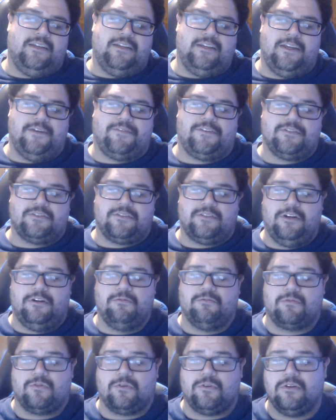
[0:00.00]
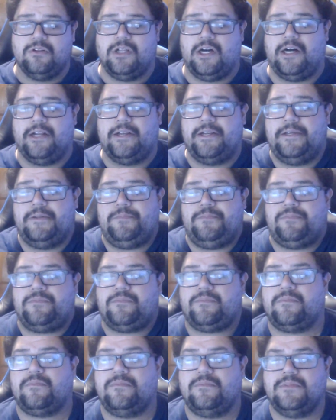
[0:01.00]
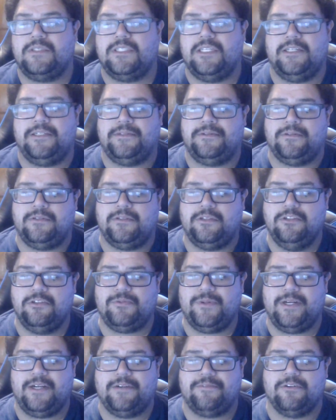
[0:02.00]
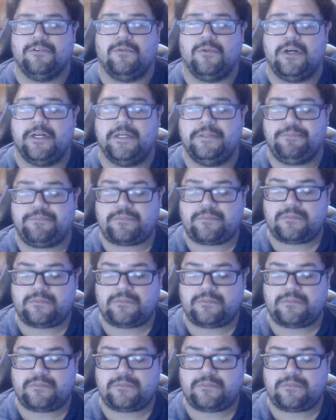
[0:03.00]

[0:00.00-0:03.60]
If there's no role on it, then use whatever you want.